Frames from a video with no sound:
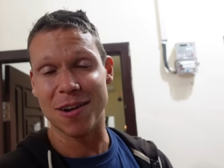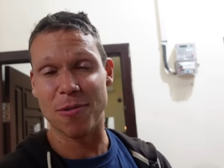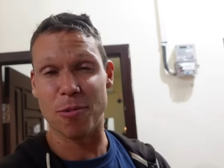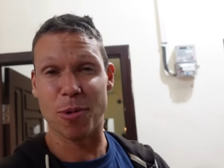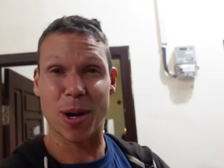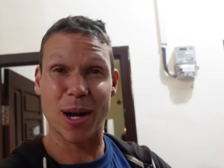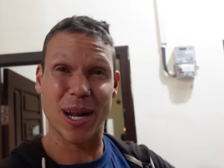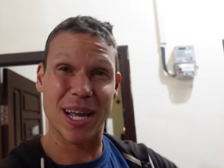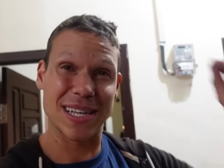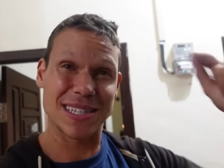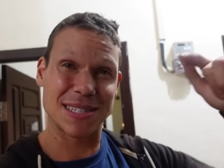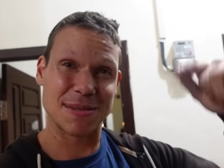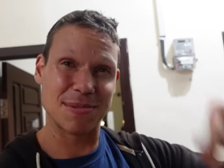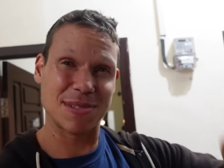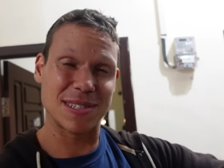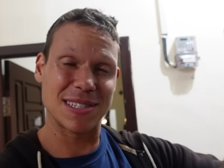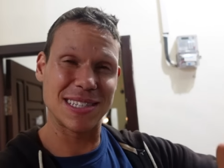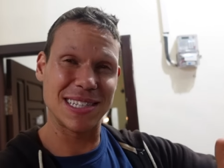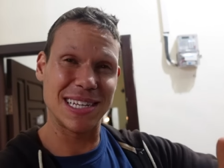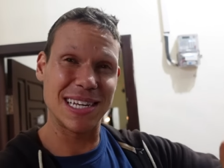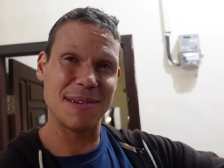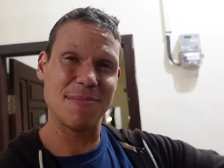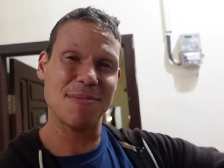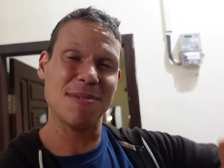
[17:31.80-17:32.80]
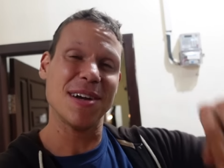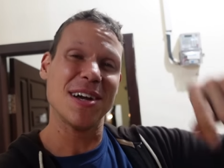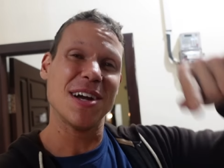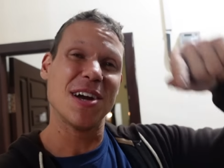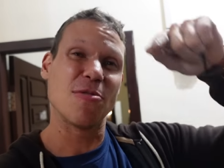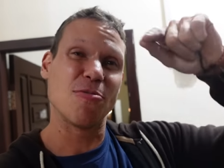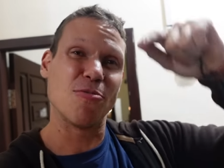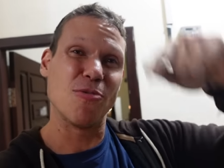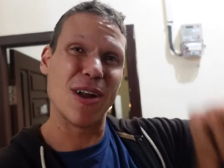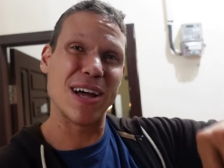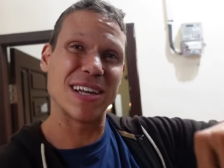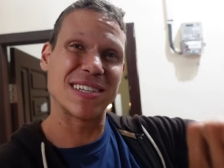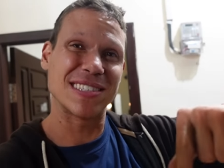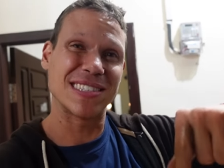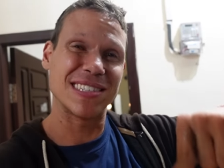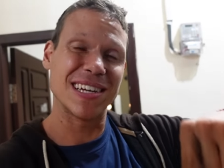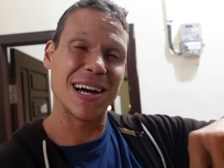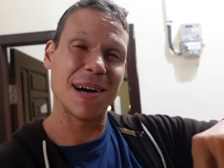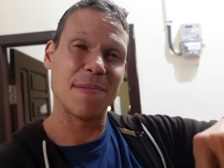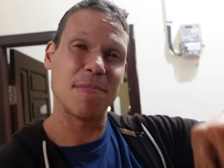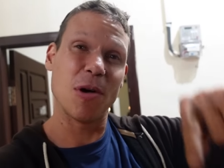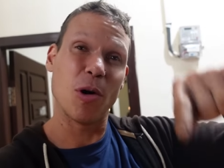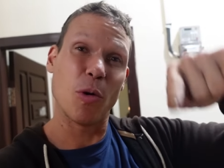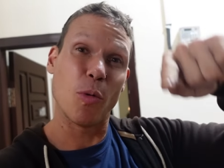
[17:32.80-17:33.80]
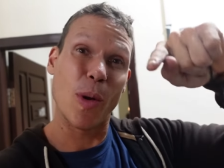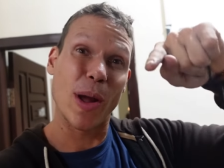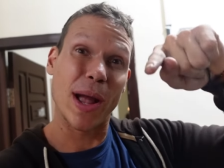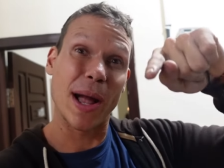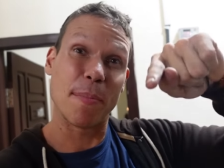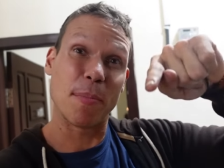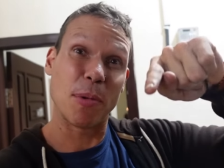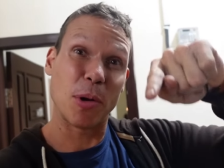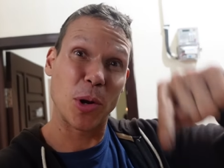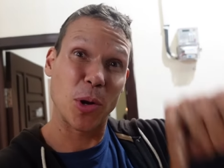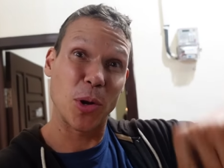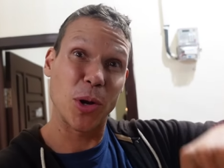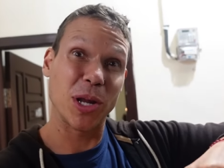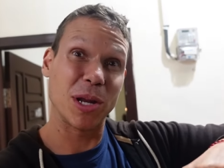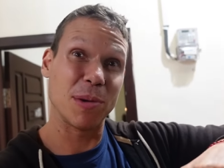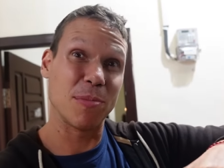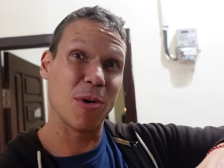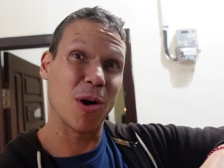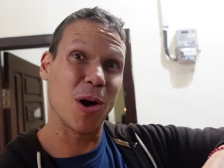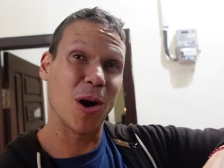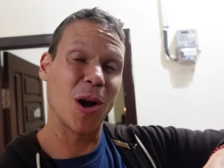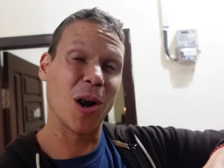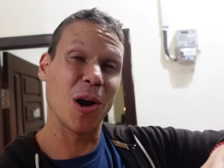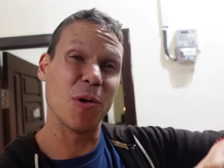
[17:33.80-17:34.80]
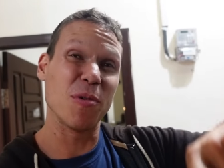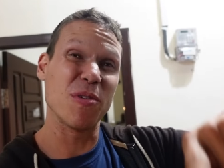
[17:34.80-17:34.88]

we're gonna get some sleep, rest up, wake up early tomorrow.